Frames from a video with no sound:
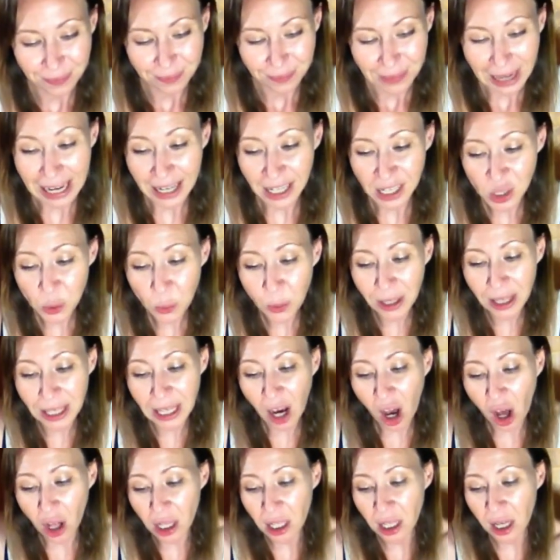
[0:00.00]
And it's really
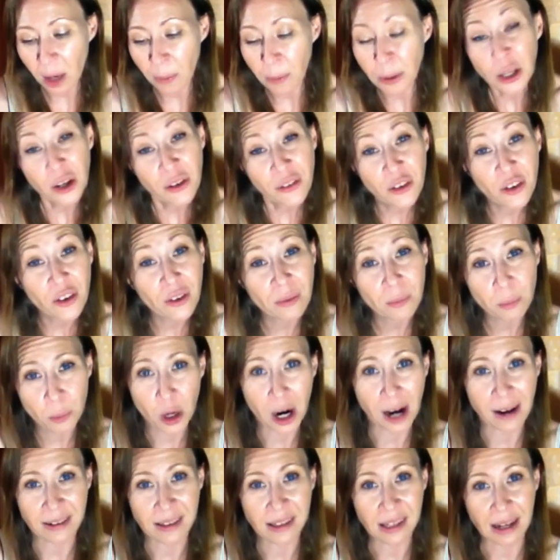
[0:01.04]
all a beautiful
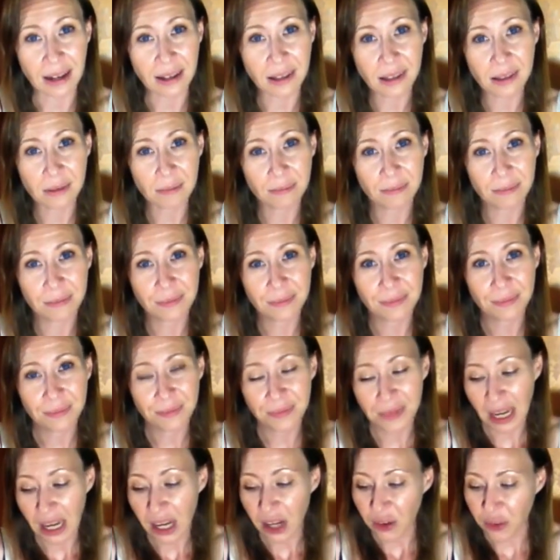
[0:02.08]
process.
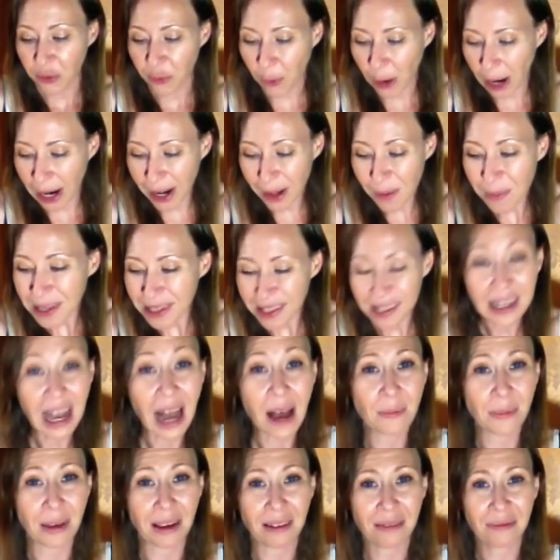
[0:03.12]
Freedom is
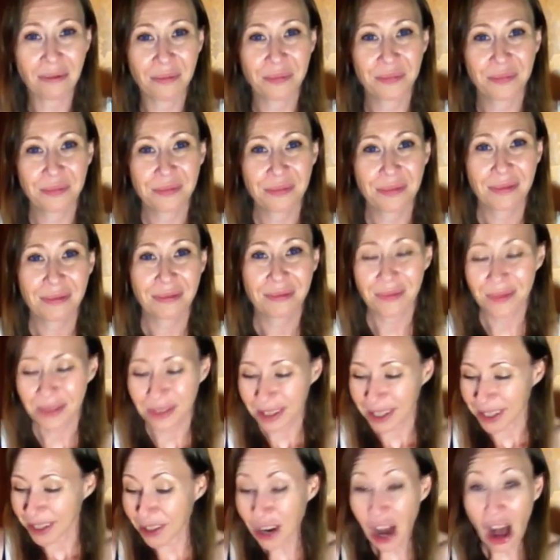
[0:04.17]
coming.
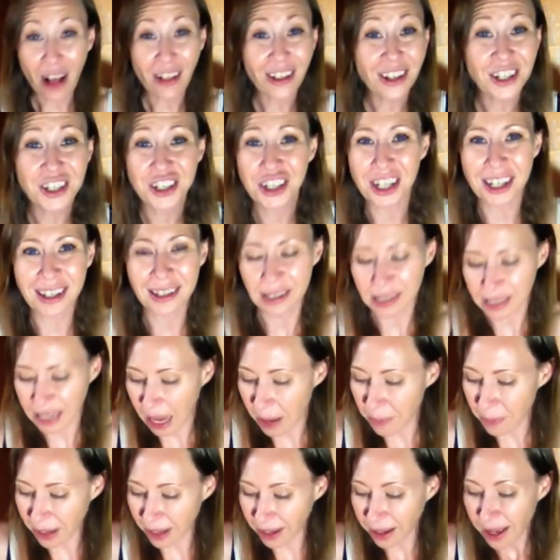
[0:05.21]
Knowledge is
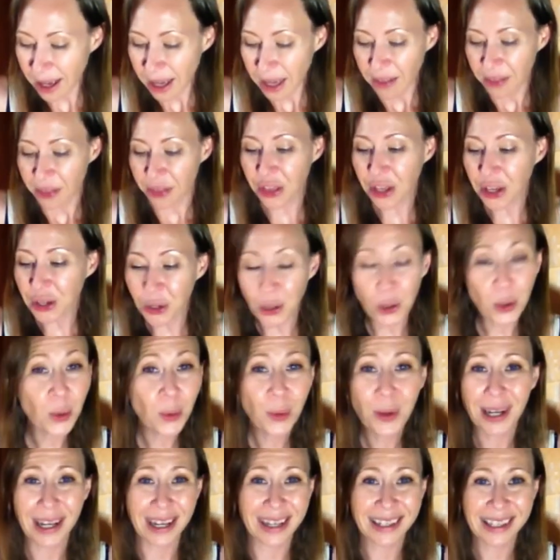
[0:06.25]
coming. The
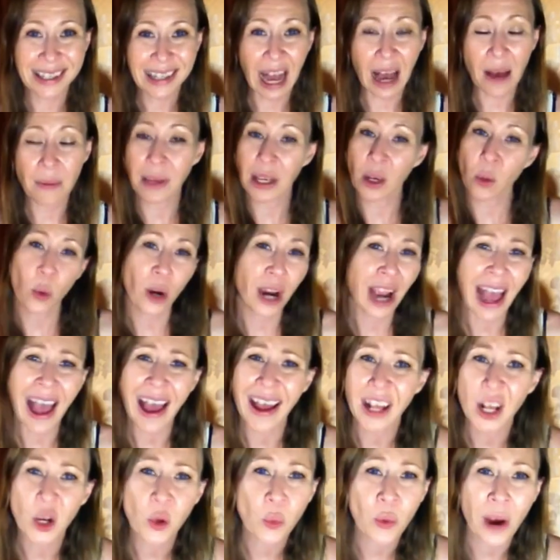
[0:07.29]
new is coming. We're
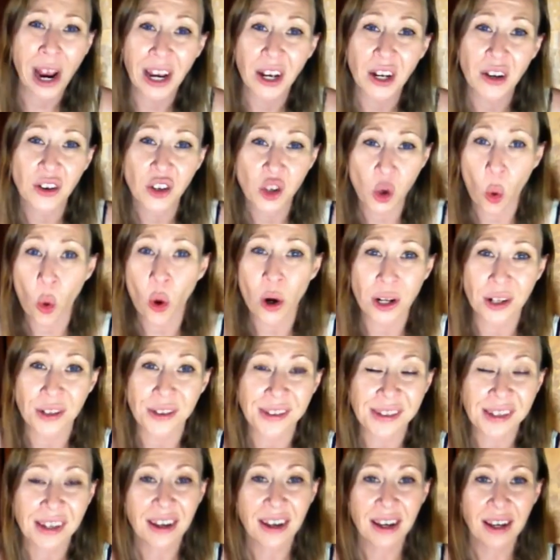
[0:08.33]
headed right
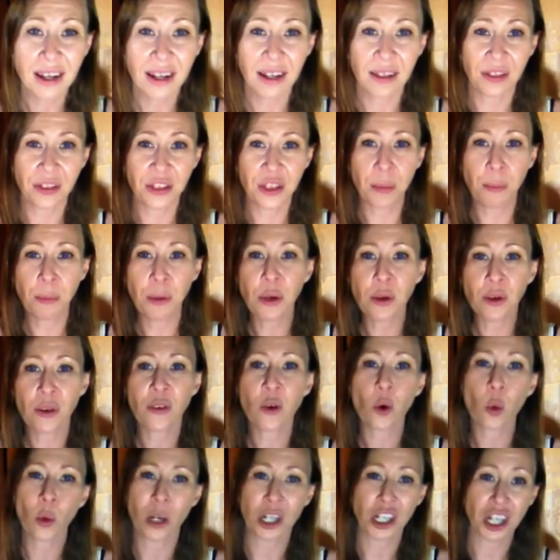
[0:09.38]
towards the
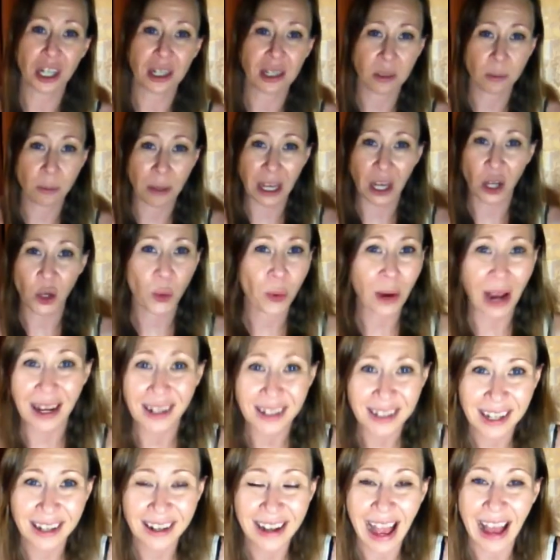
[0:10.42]
beautiful wishes being
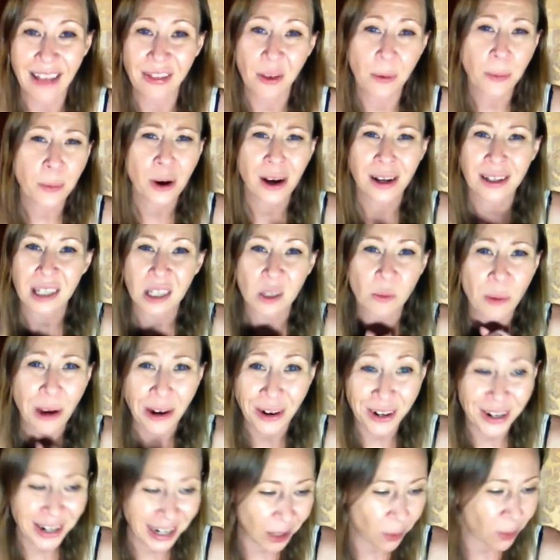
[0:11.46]
granted and the
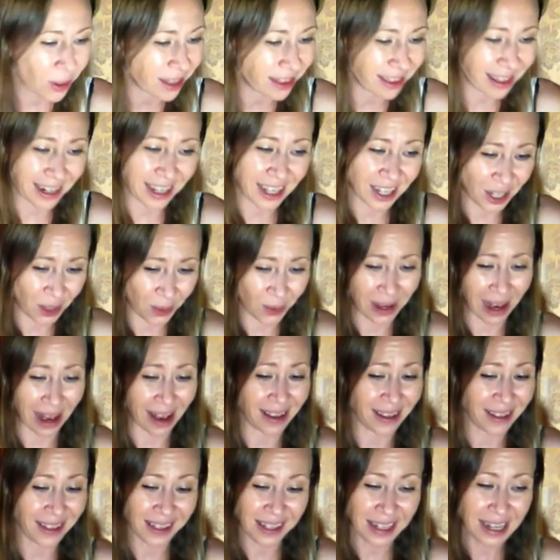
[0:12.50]
prosperity within it, you
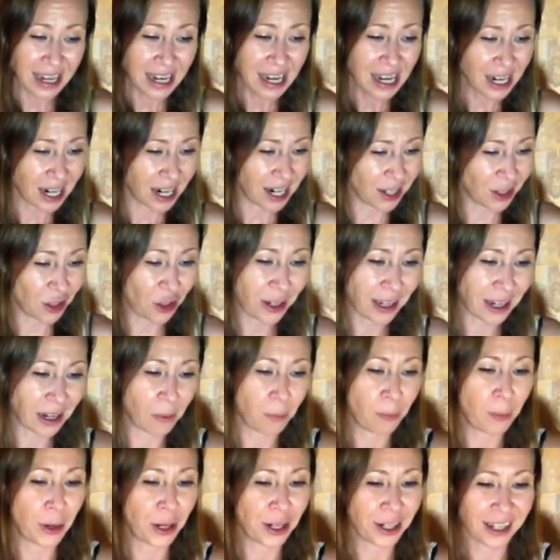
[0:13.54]
guys. Look in a
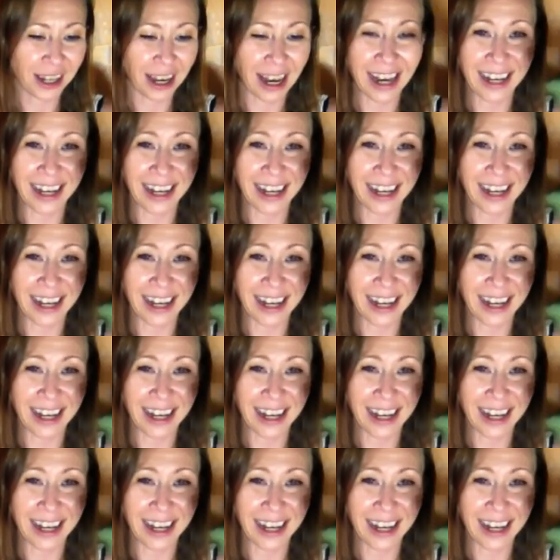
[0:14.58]
book.